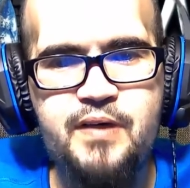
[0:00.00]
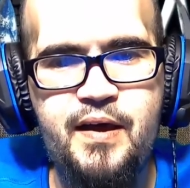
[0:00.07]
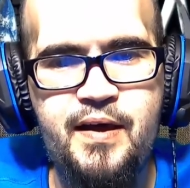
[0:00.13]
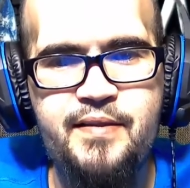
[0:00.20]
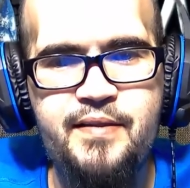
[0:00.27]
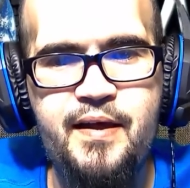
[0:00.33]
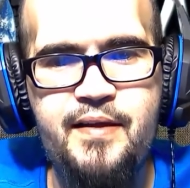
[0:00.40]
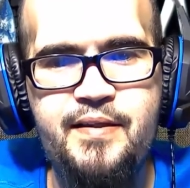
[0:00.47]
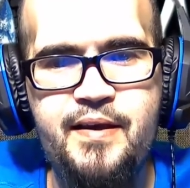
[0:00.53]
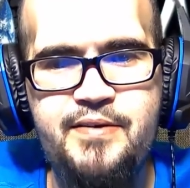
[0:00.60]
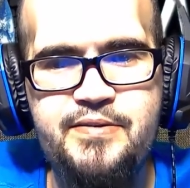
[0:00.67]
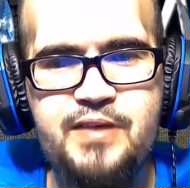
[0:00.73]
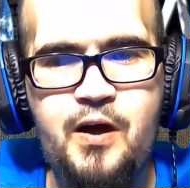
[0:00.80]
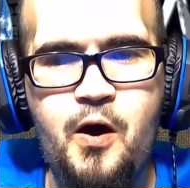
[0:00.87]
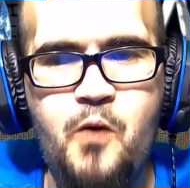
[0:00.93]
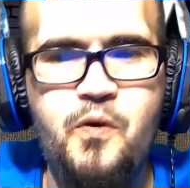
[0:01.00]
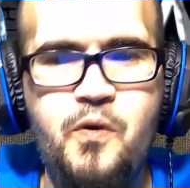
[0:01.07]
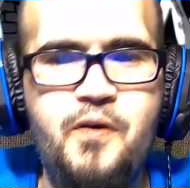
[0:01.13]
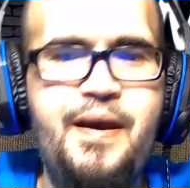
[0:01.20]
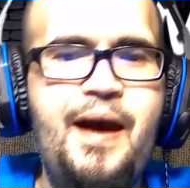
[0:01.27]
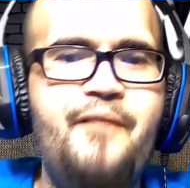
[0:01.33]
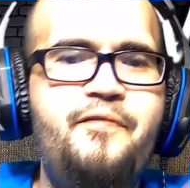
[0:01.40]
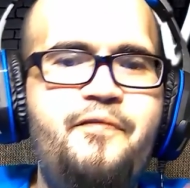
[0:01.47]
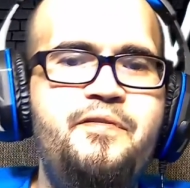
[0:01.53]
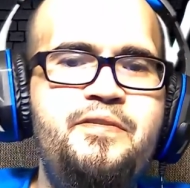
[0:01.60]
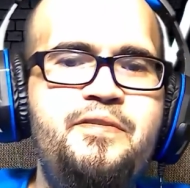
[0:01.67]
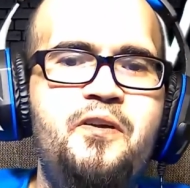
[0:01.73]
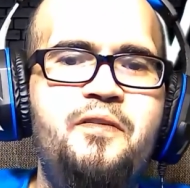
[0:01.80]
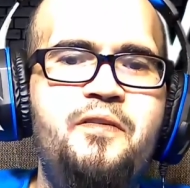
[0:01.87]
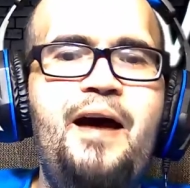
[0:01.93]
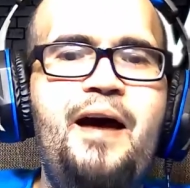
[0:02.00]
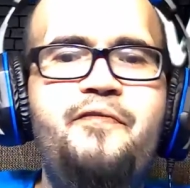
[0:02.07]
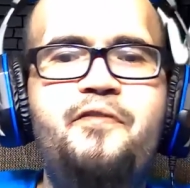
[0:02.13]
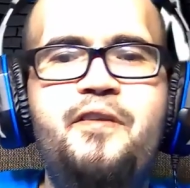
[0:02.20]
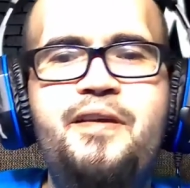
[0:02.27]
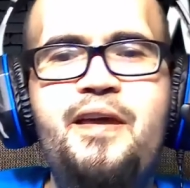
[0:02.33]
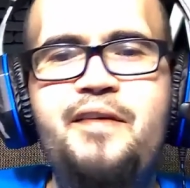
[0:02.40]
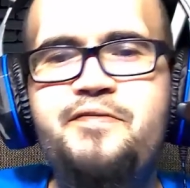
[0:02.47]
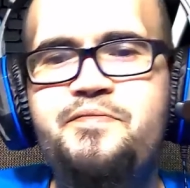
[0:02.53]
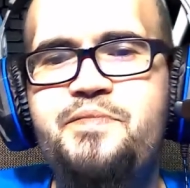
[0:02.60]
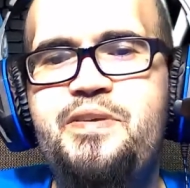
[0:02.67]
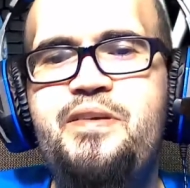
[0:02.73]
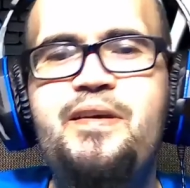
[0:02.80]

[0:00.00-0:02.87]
and then they say, "Oh well, God, God forgives me.